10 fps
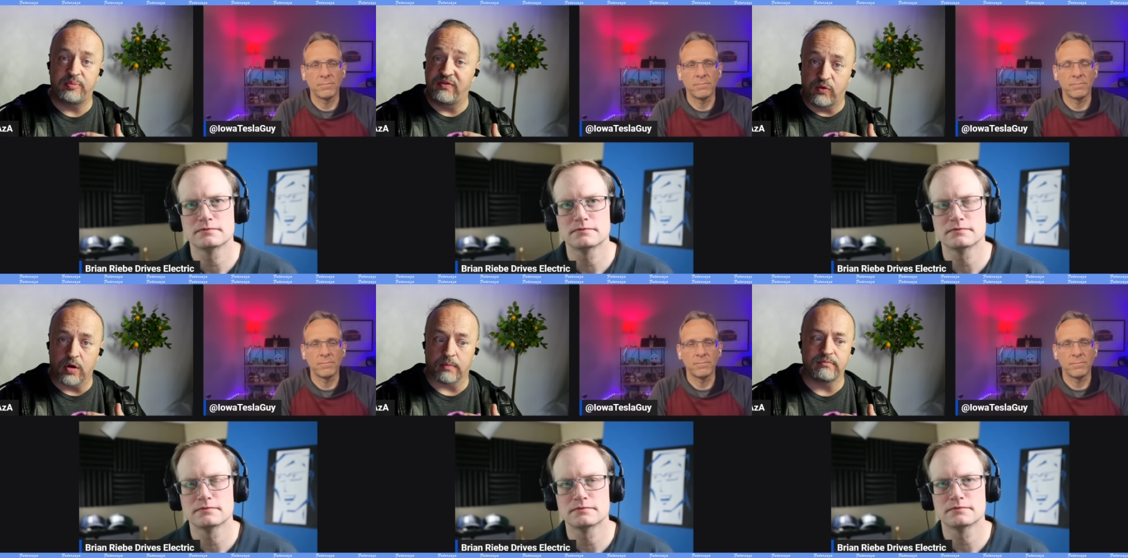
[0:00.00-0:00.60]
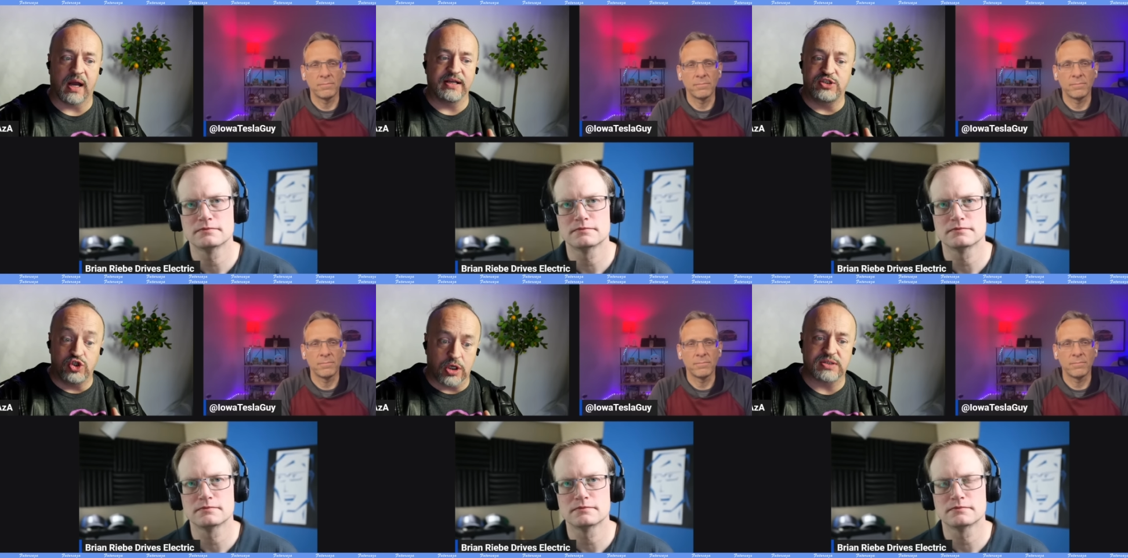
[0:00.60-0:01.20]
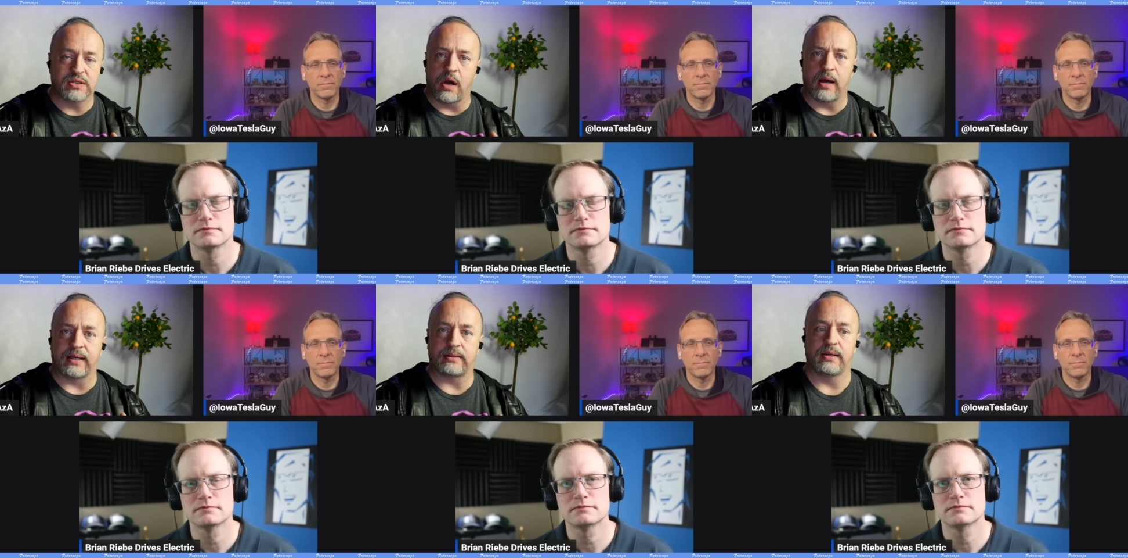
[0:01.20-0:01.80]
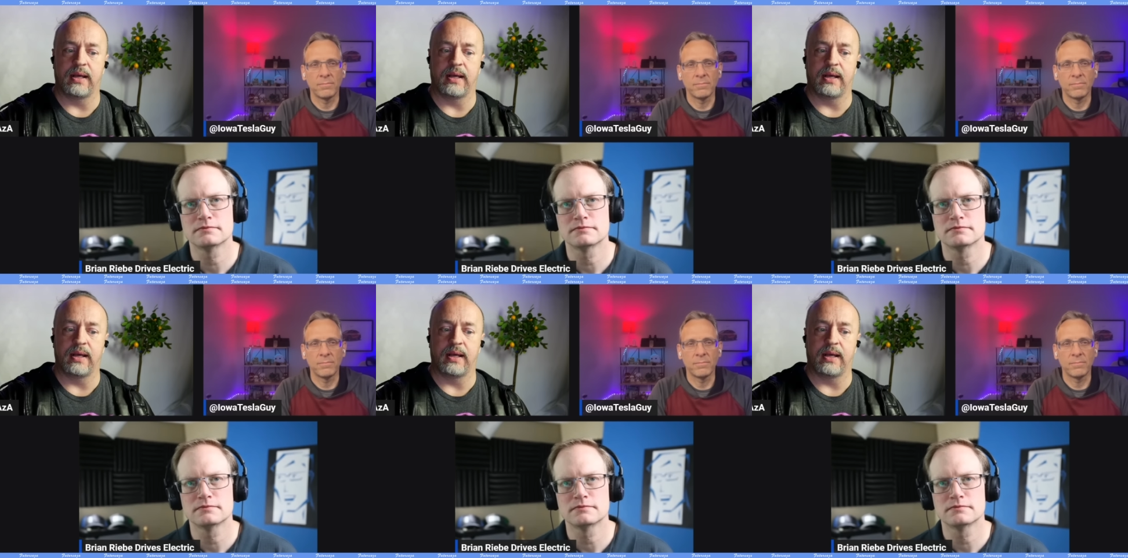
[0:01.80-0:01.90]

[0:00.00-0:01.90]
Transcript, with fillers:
Speaker 1: before. I just got it.